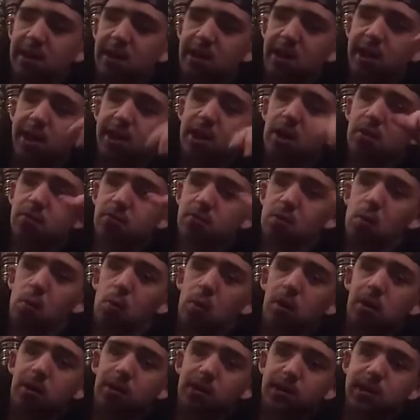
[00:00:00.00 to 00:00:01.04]
he goes to
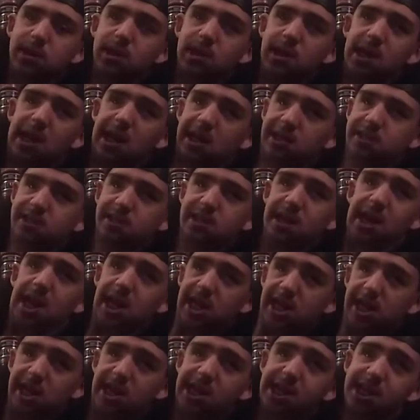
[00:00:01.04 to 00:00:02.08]
work the next
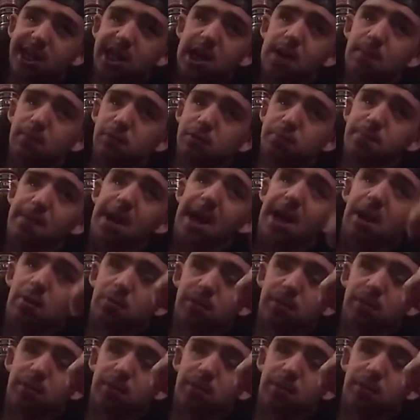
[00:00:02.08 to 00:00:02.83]
day, and he comes back